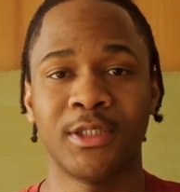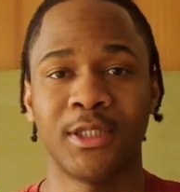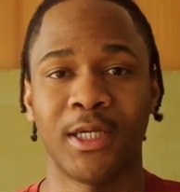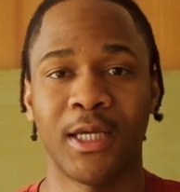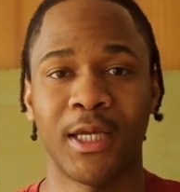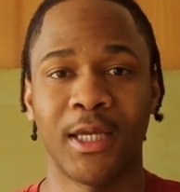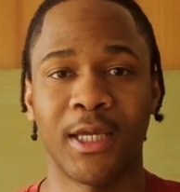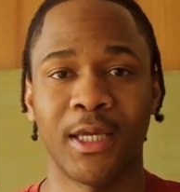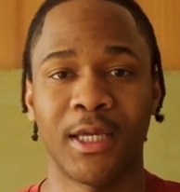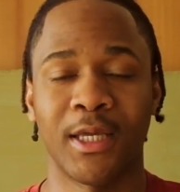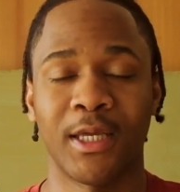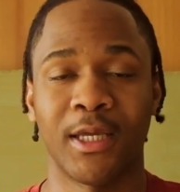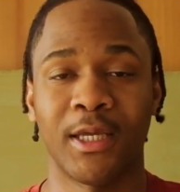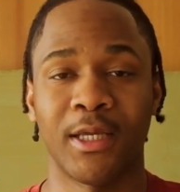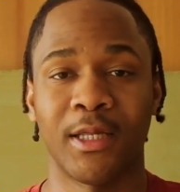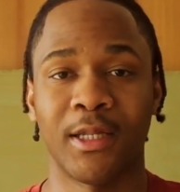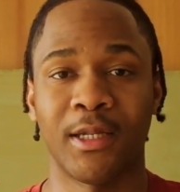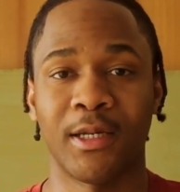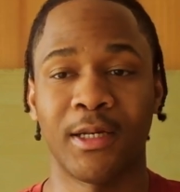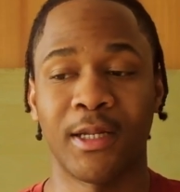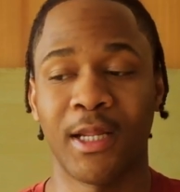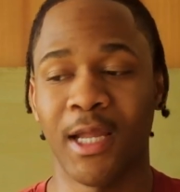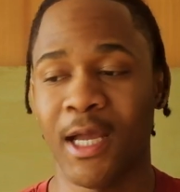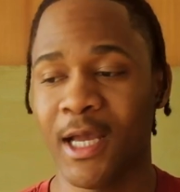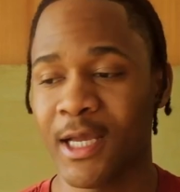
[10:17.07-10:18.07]

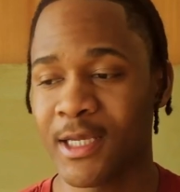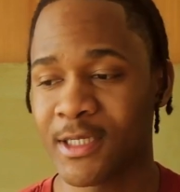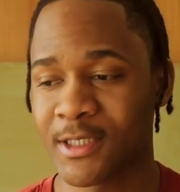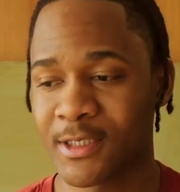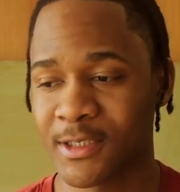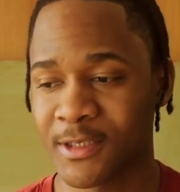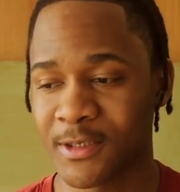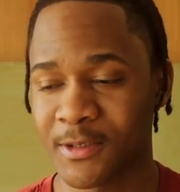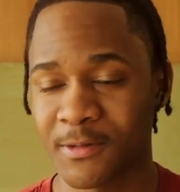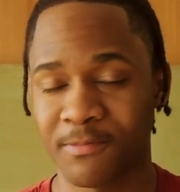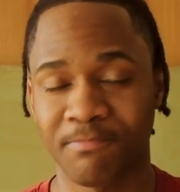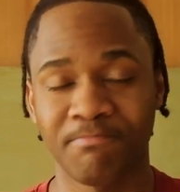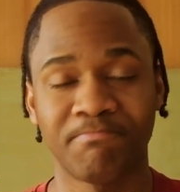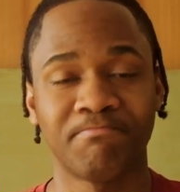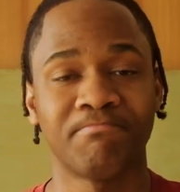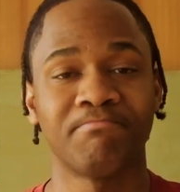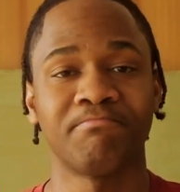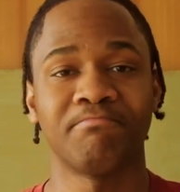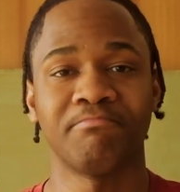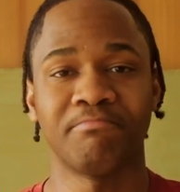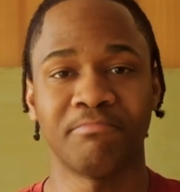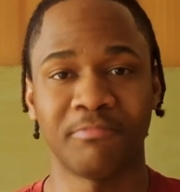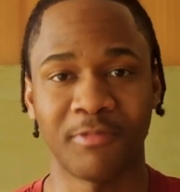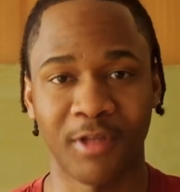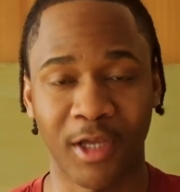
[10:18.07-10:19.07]
And guys,
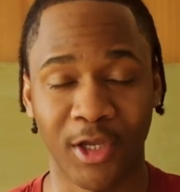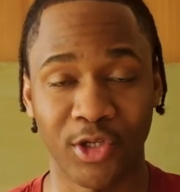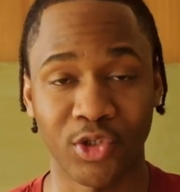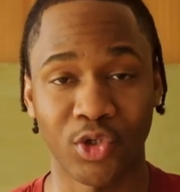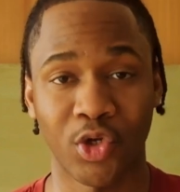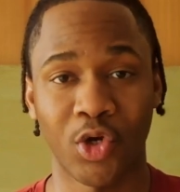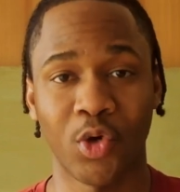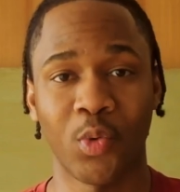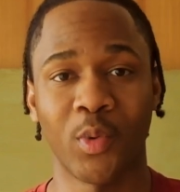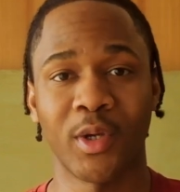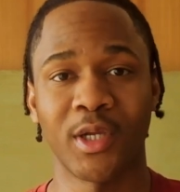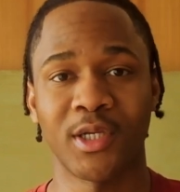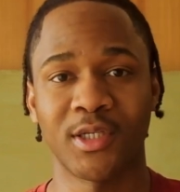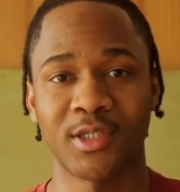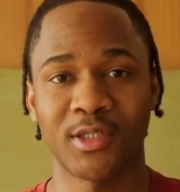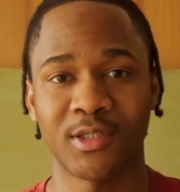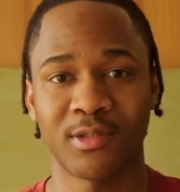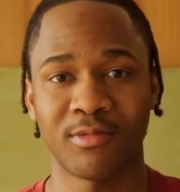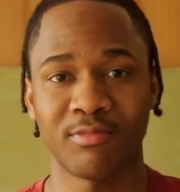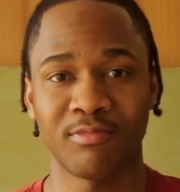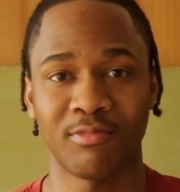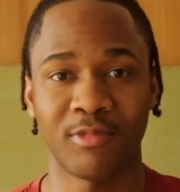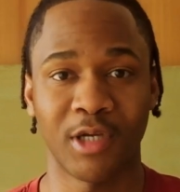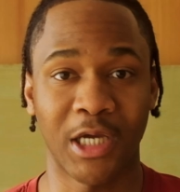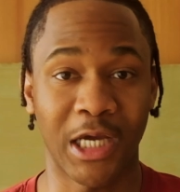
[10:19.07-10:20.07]
as always,
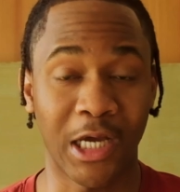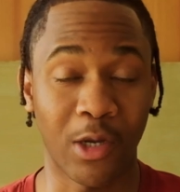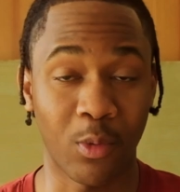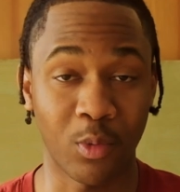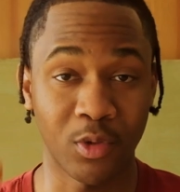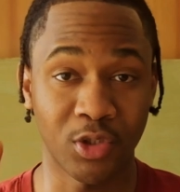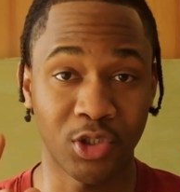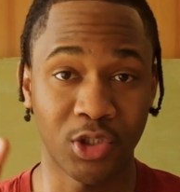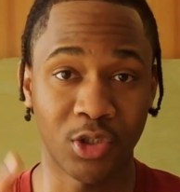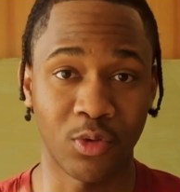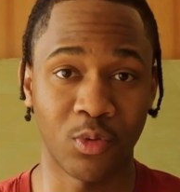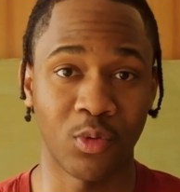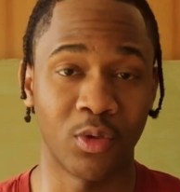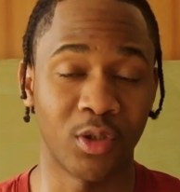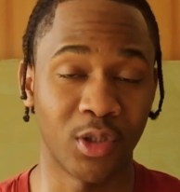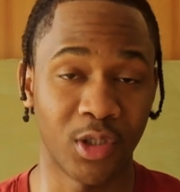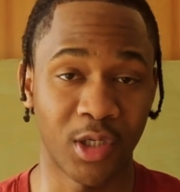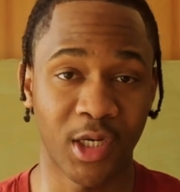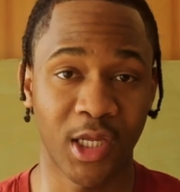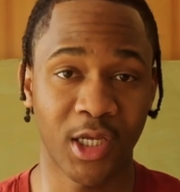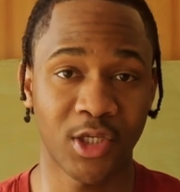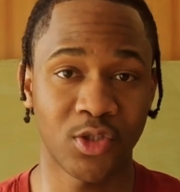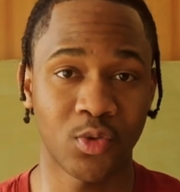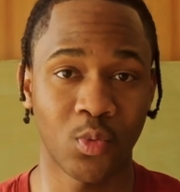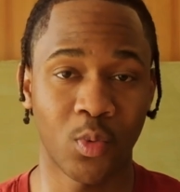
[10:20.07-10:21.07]
I will see you in the
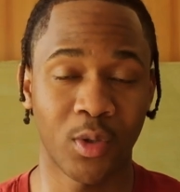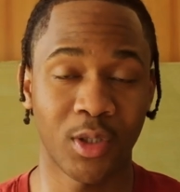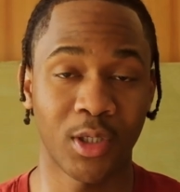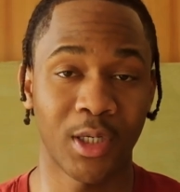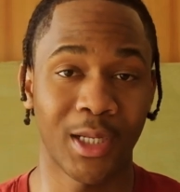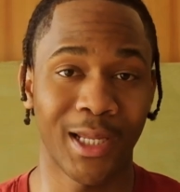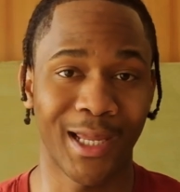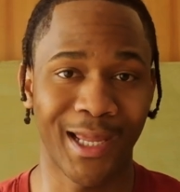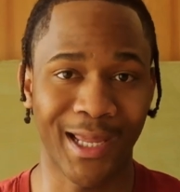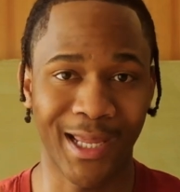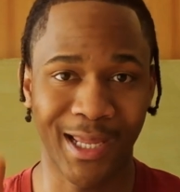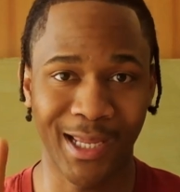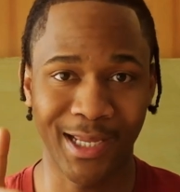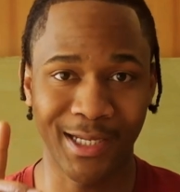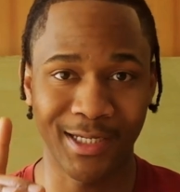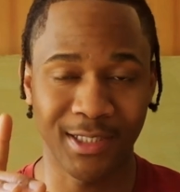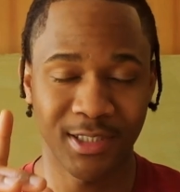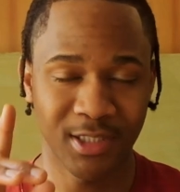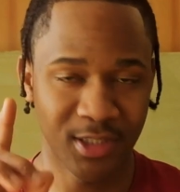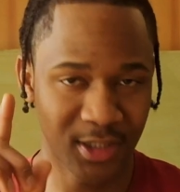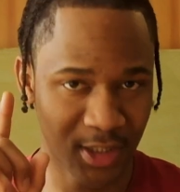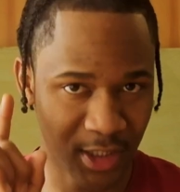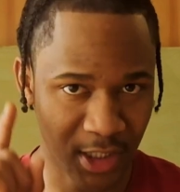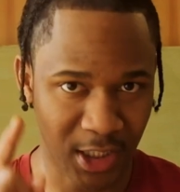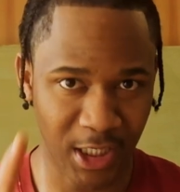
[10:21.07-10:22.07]
next one, and
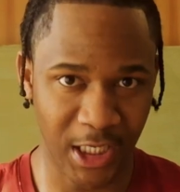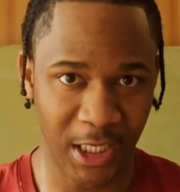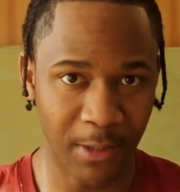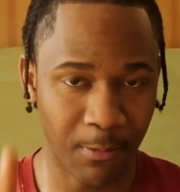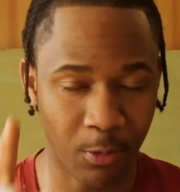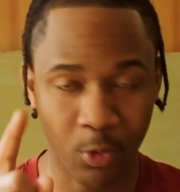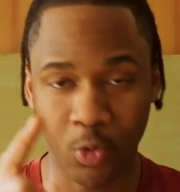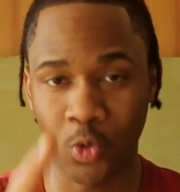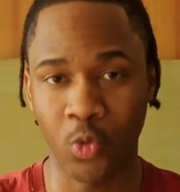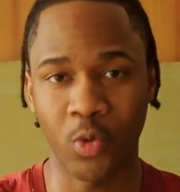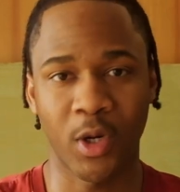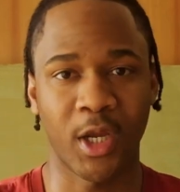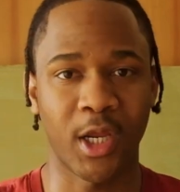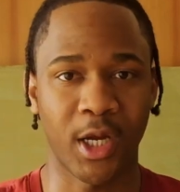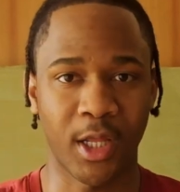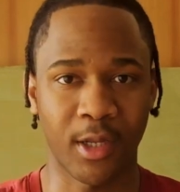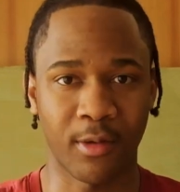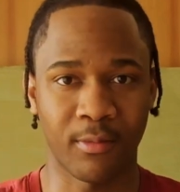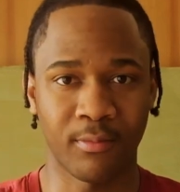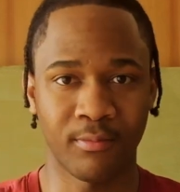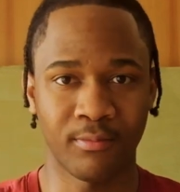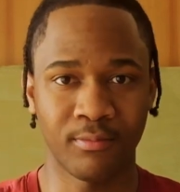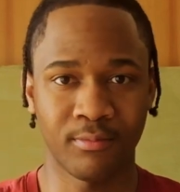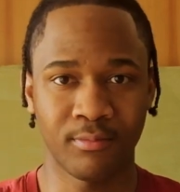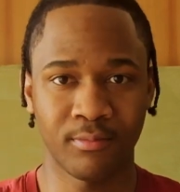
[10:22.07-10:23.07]
keep
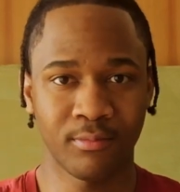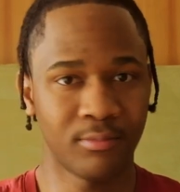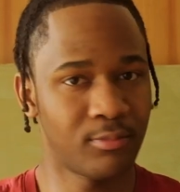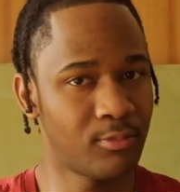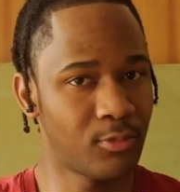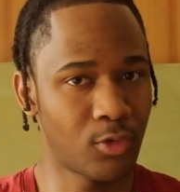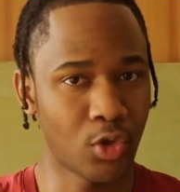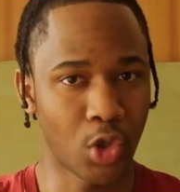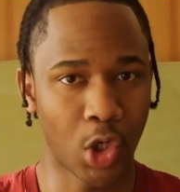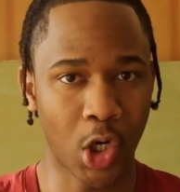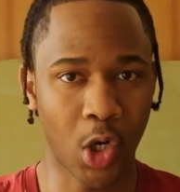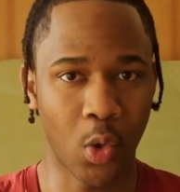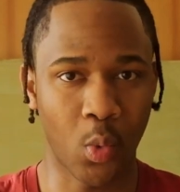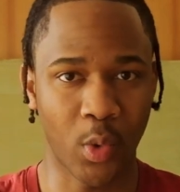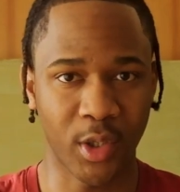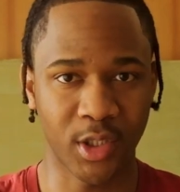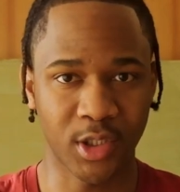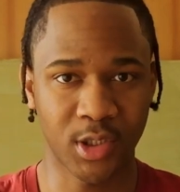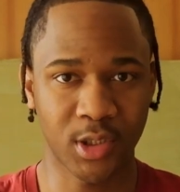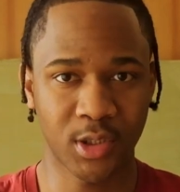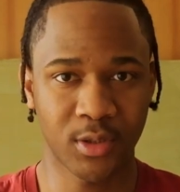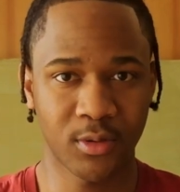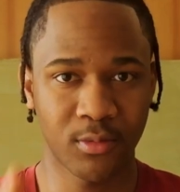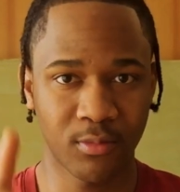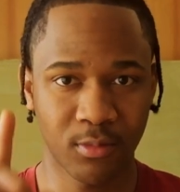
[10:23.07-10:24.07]
creating.
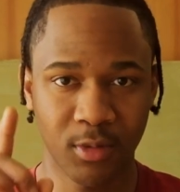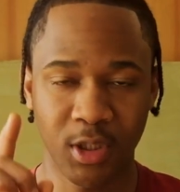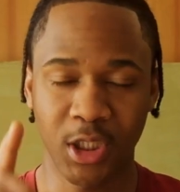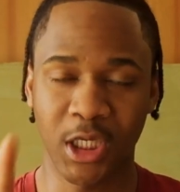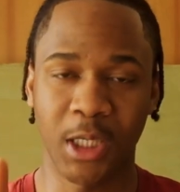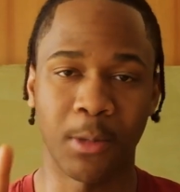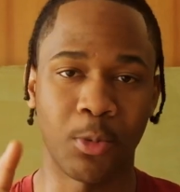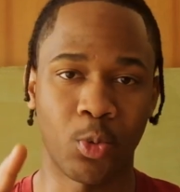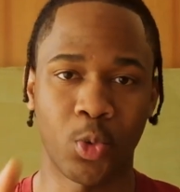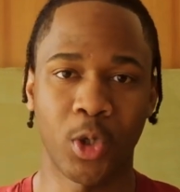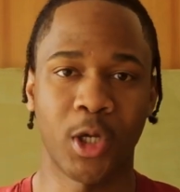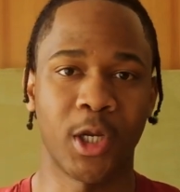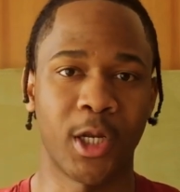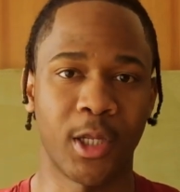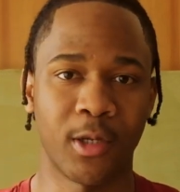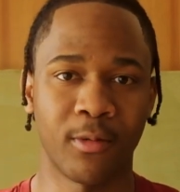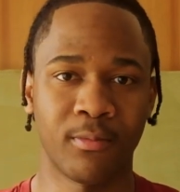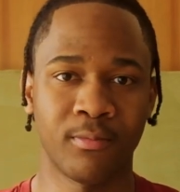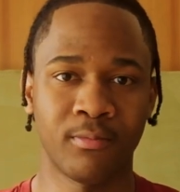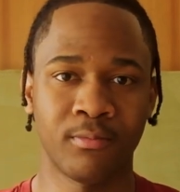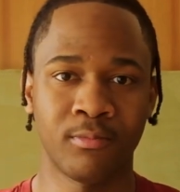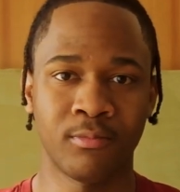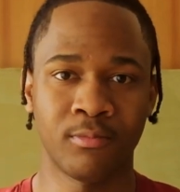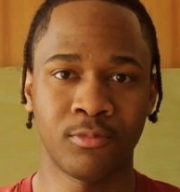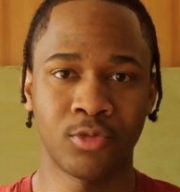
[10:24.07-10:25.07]
Always keep creating.
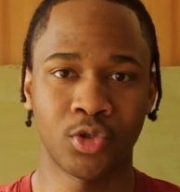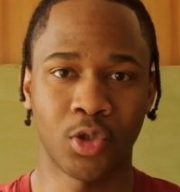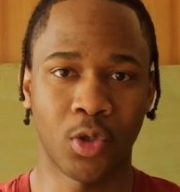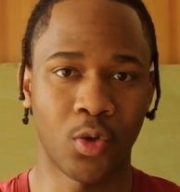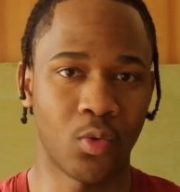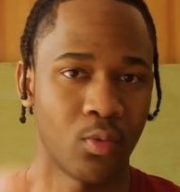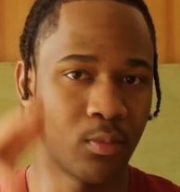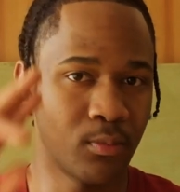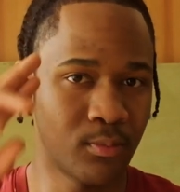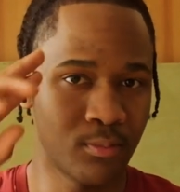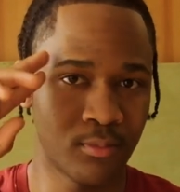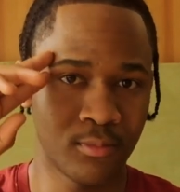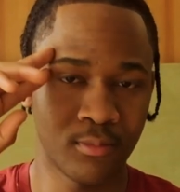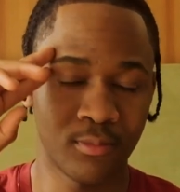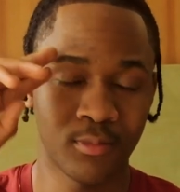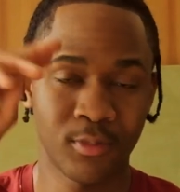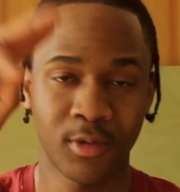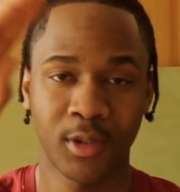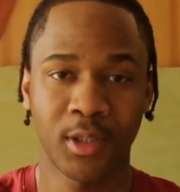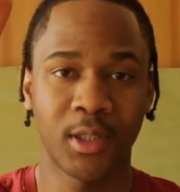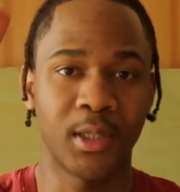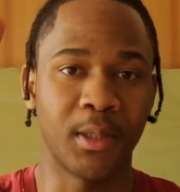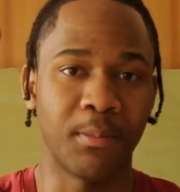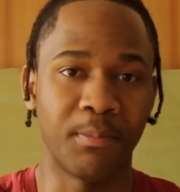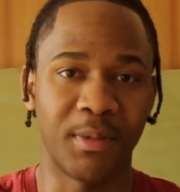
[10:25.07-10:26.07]
So
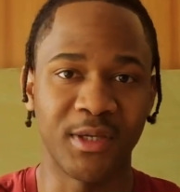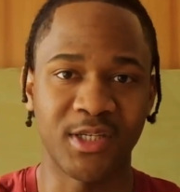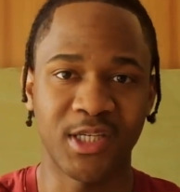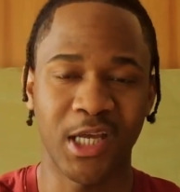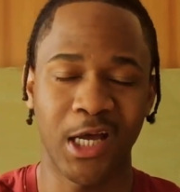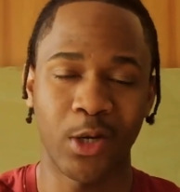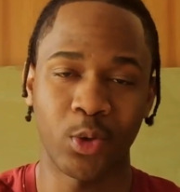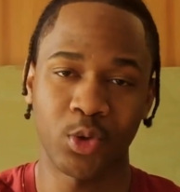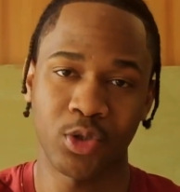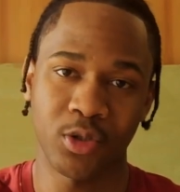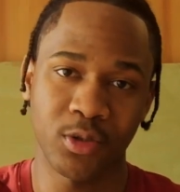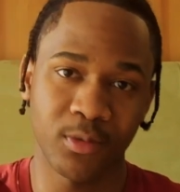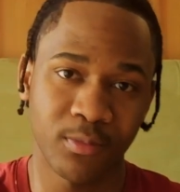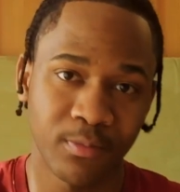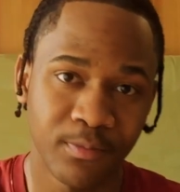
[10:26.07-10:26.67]
peace out.